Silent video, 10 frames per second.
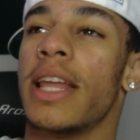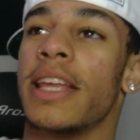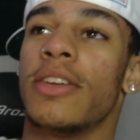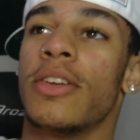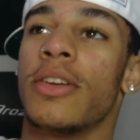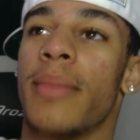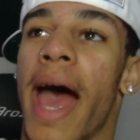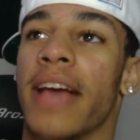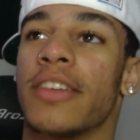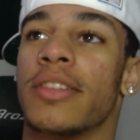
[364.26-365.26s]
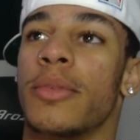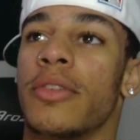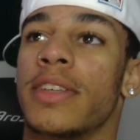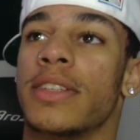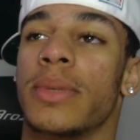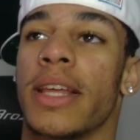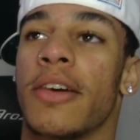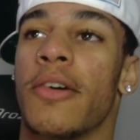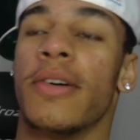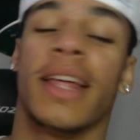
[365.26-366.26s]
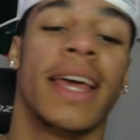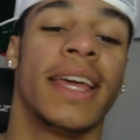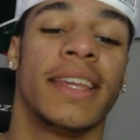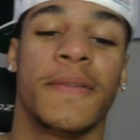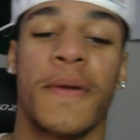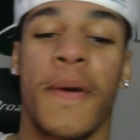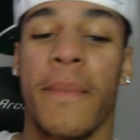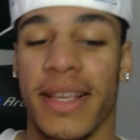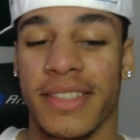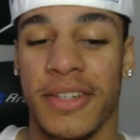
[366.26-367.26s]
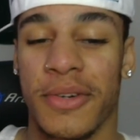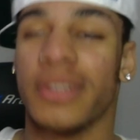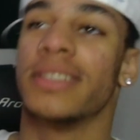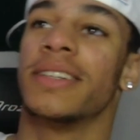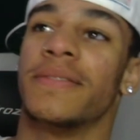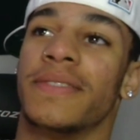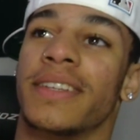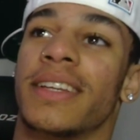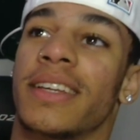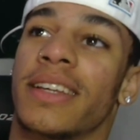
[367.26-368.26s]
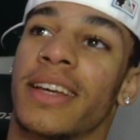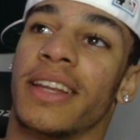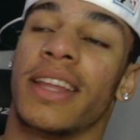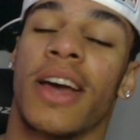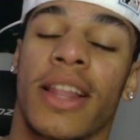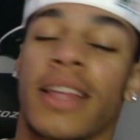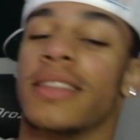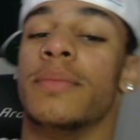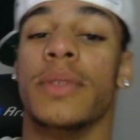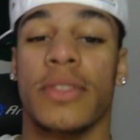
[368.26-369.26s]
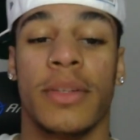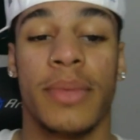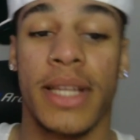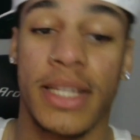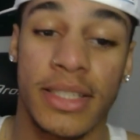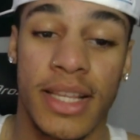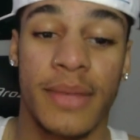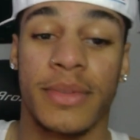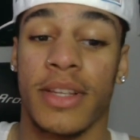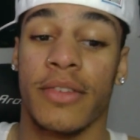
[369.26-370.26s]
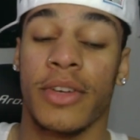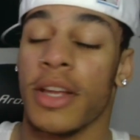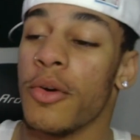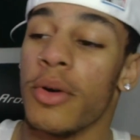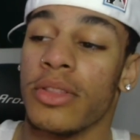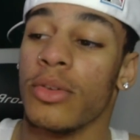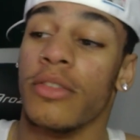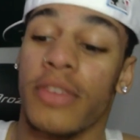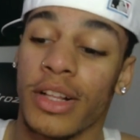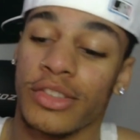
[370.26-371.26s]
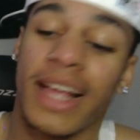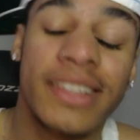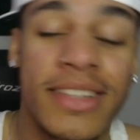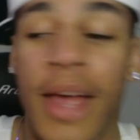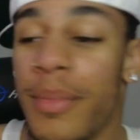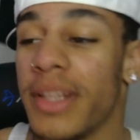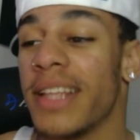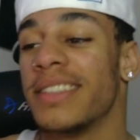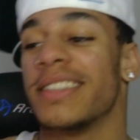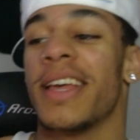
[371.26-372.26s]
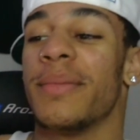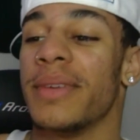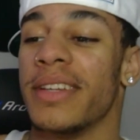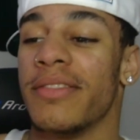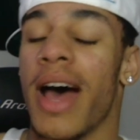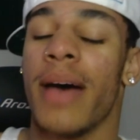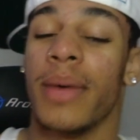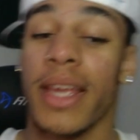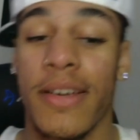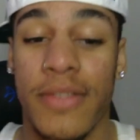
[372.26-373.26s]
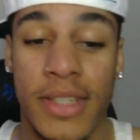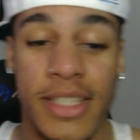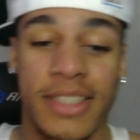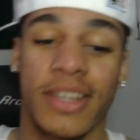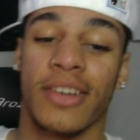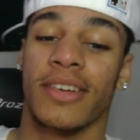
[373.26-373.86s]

know them action movies when they go to like, you know, Mexico or something. And they got like the music playing and type stuff. Or they going through the village. That's the type of vibe I get from this song.